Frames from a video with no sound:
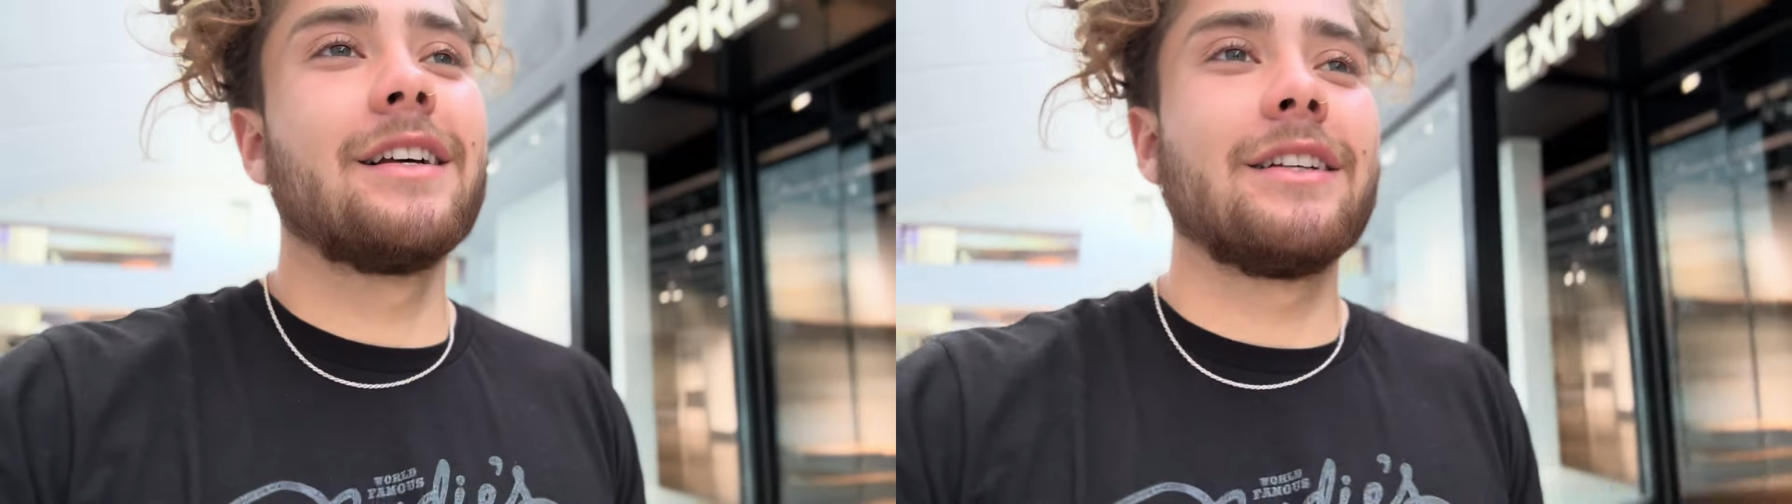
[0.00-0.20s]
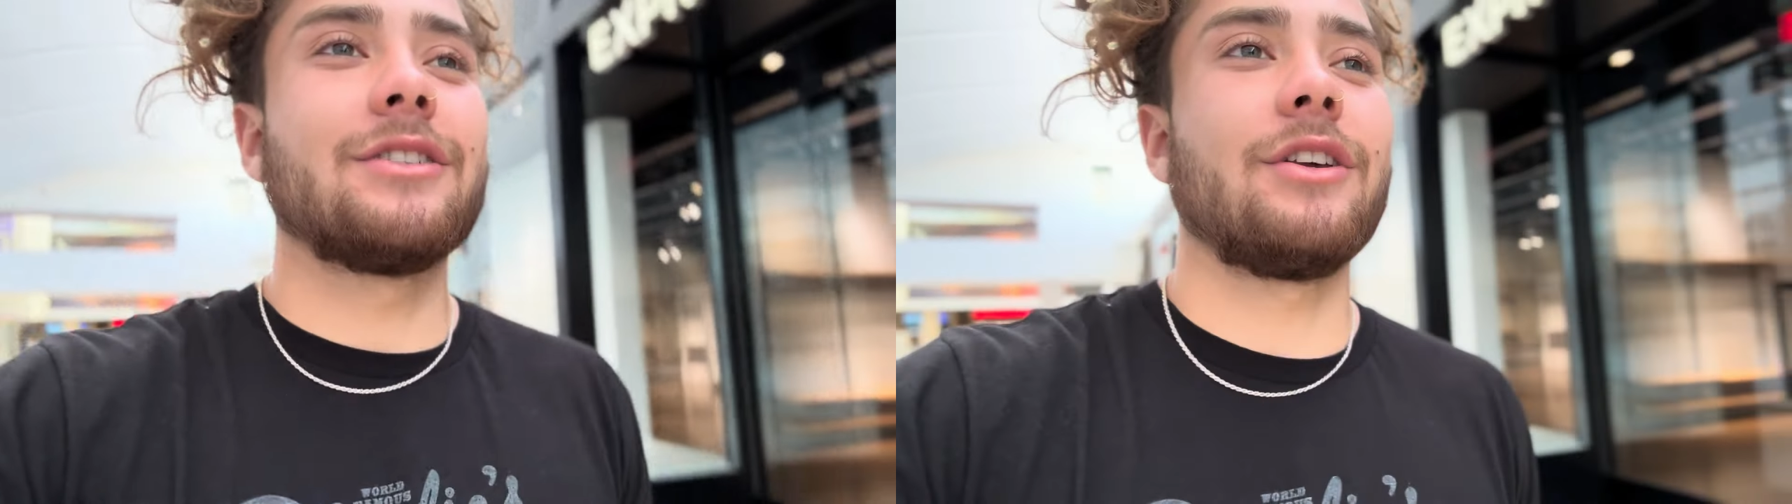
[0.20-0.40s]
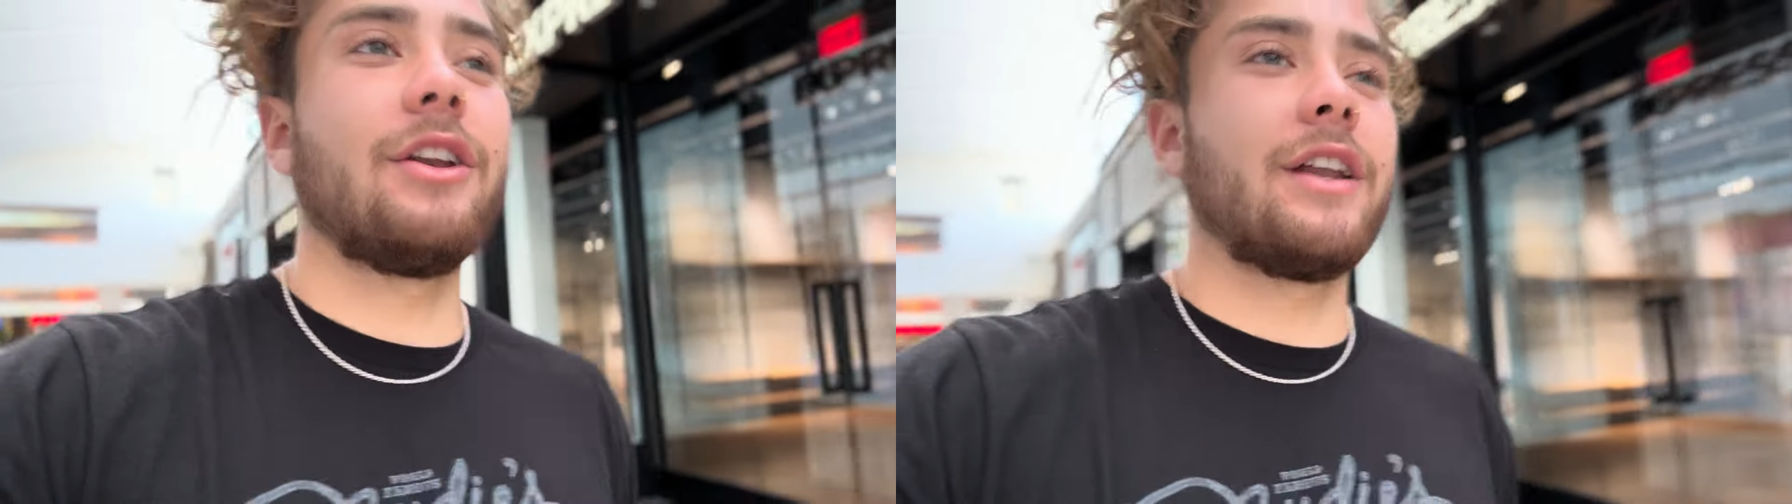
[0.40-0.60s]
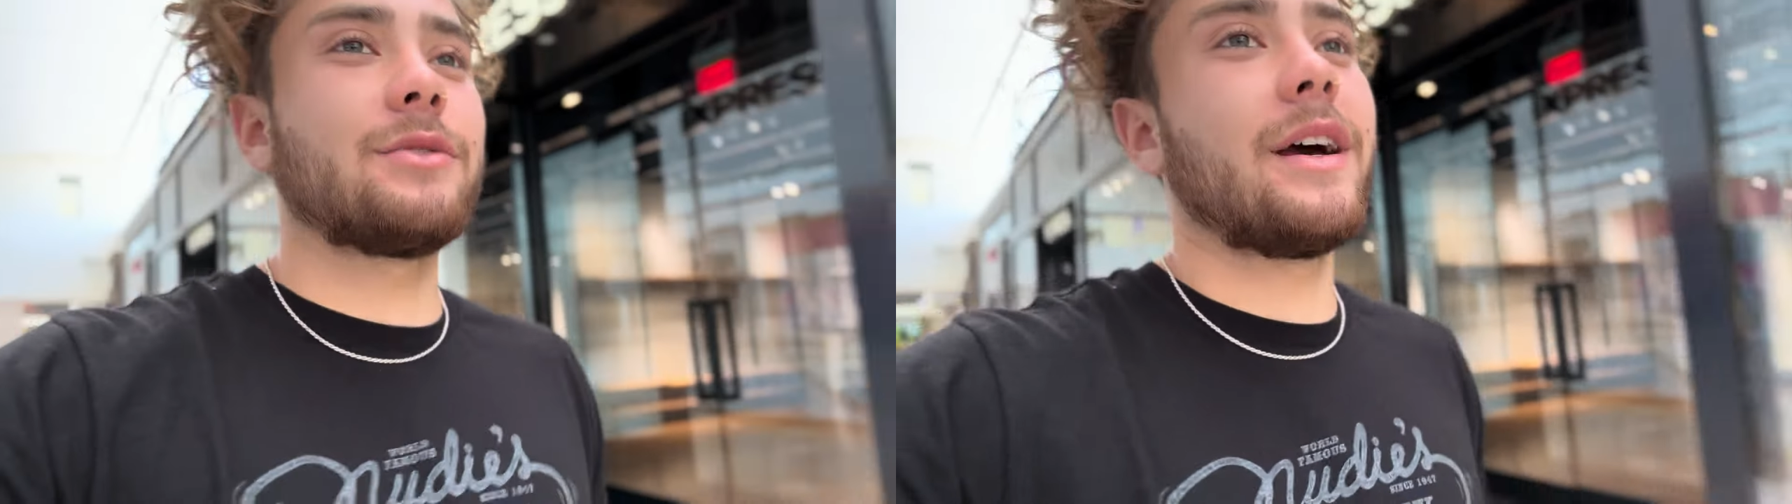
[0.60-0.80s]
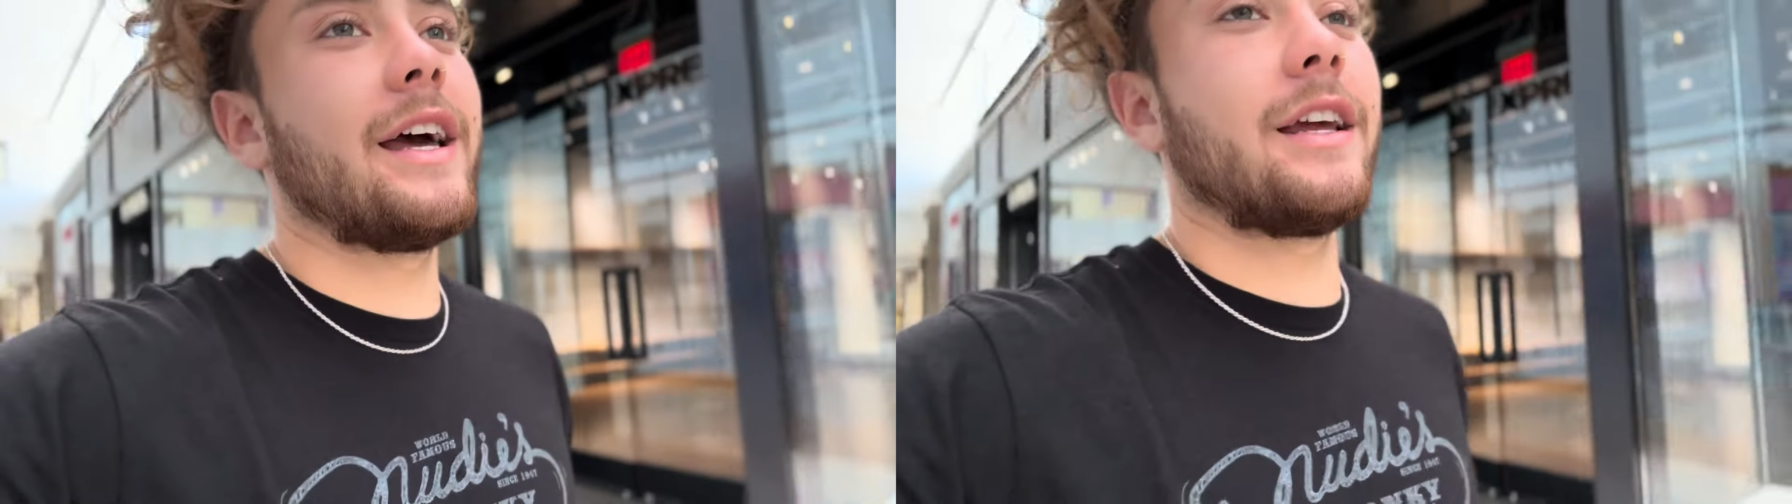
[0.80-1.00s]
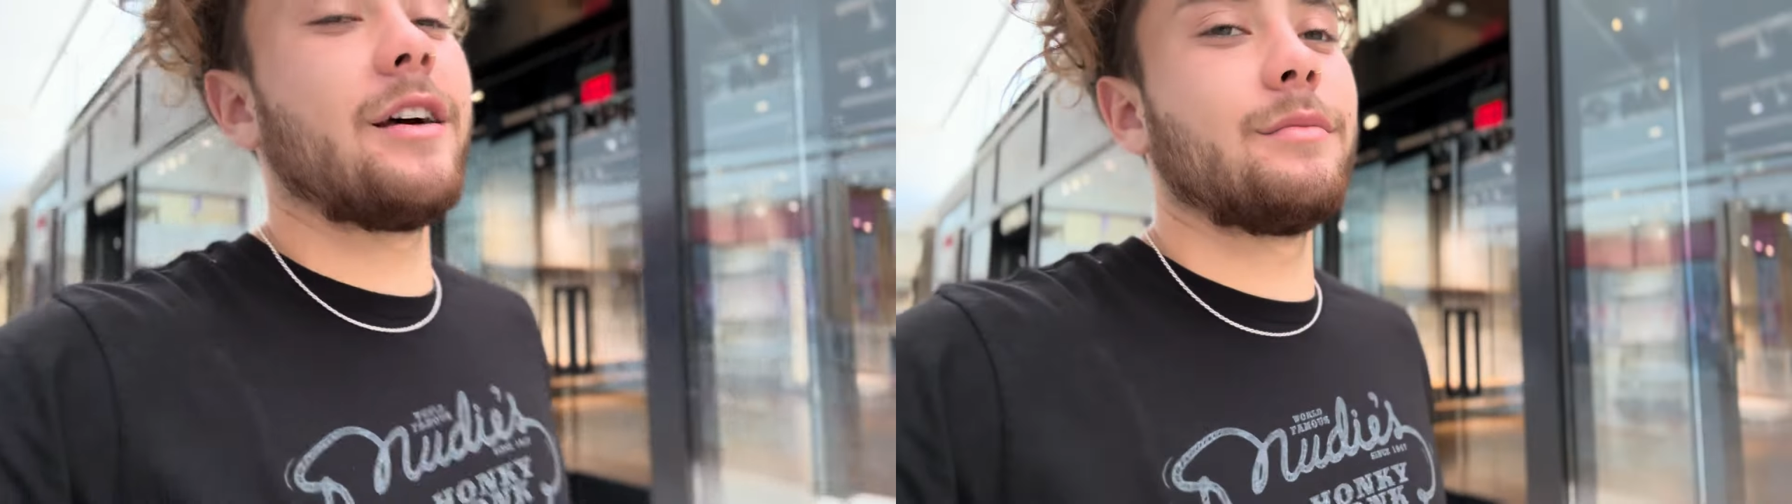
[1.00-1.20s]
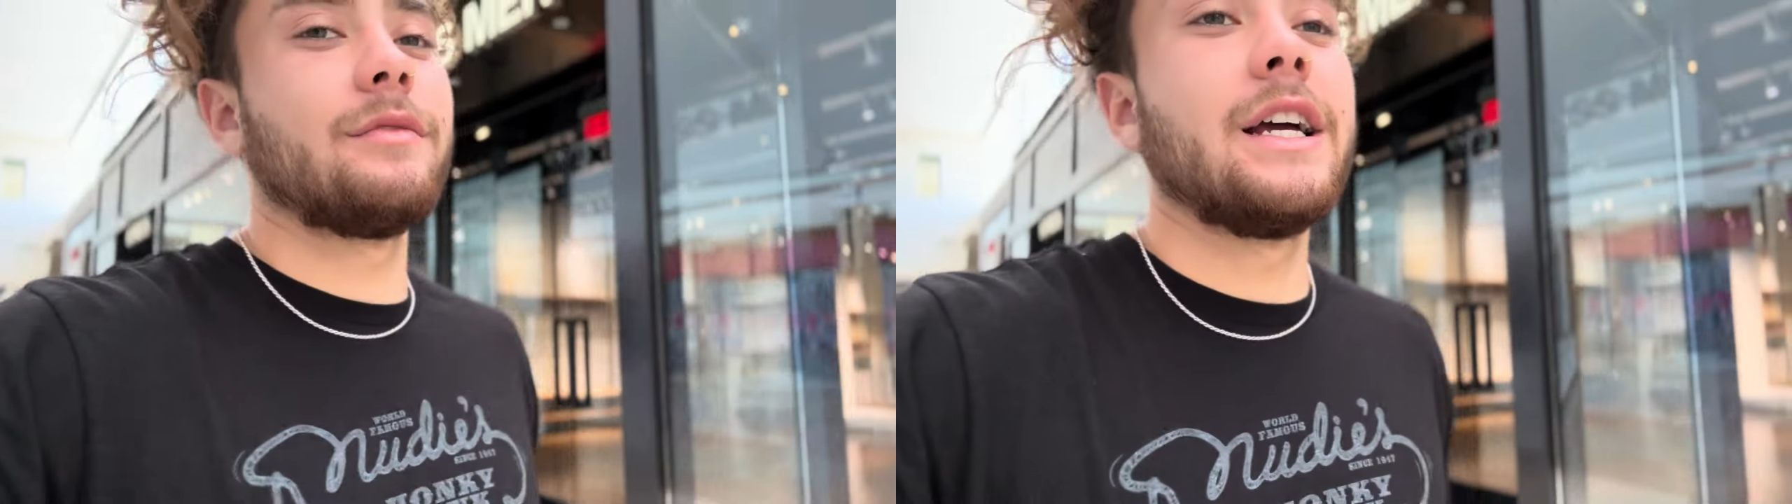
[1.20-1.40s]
So you know that's why I had to come.